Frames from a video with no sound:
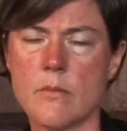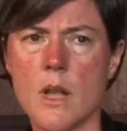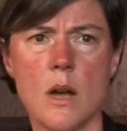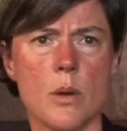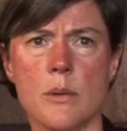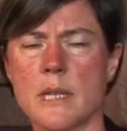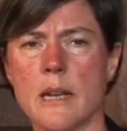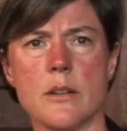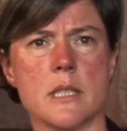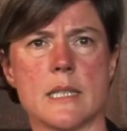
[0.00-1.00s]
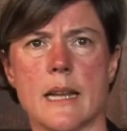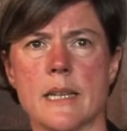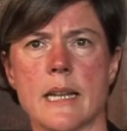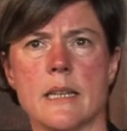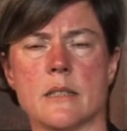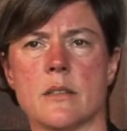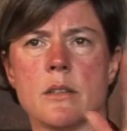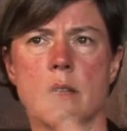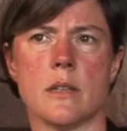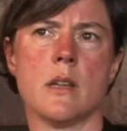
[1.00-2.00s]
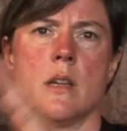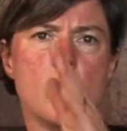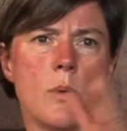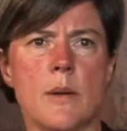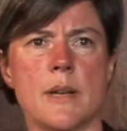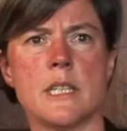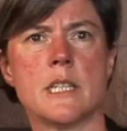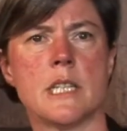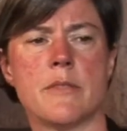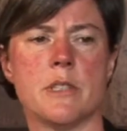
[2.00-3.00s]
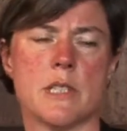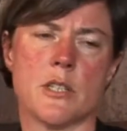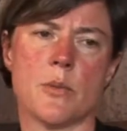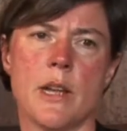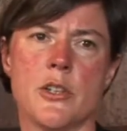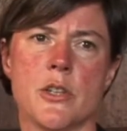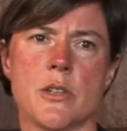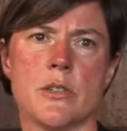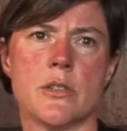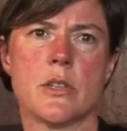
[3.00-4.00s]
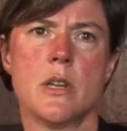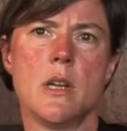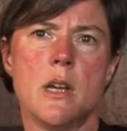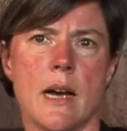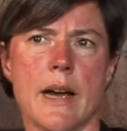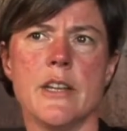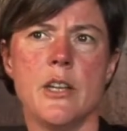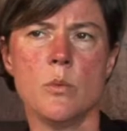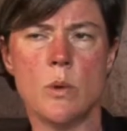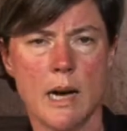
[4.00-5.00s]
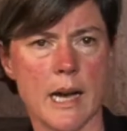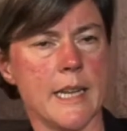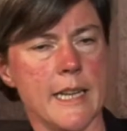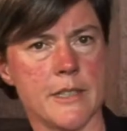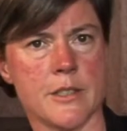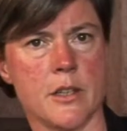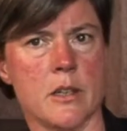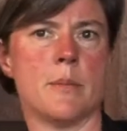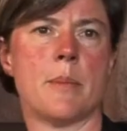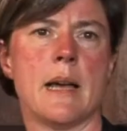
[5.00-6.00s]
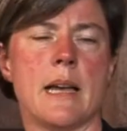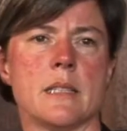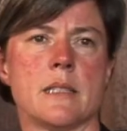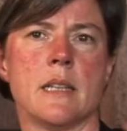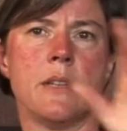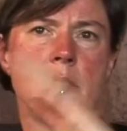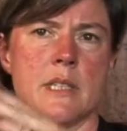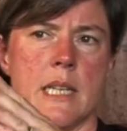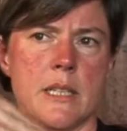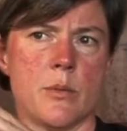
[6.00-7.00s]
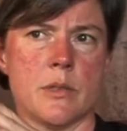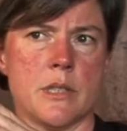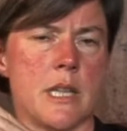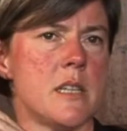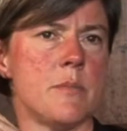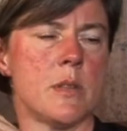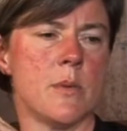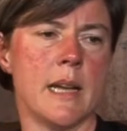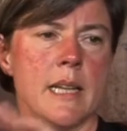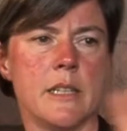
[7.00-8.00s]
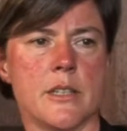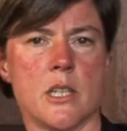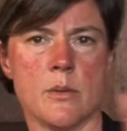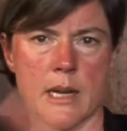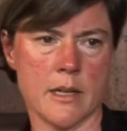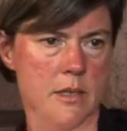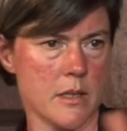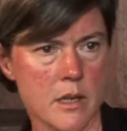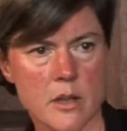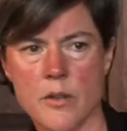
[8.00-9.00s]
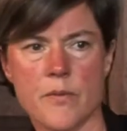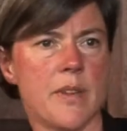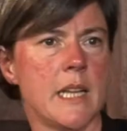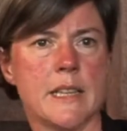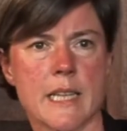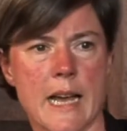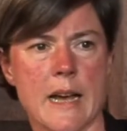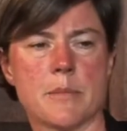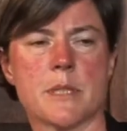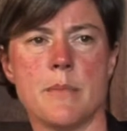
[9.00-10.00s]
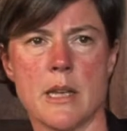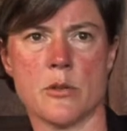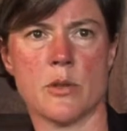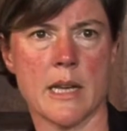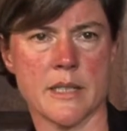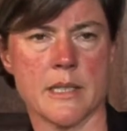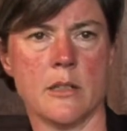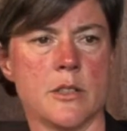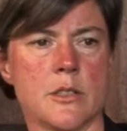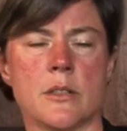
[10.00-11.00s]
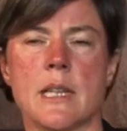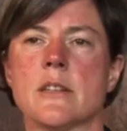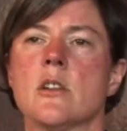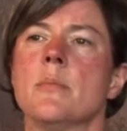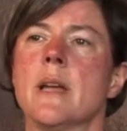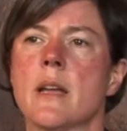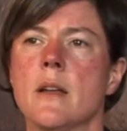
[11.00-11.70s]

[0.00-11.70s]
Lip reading: Oh, well, it was like understanding it so that when I went into different situations, I knew what I needed to learn at my best. And if this teacher wasn't teaching me the way I needed to, I could fill in the gaps and make sure that I still understood that topic.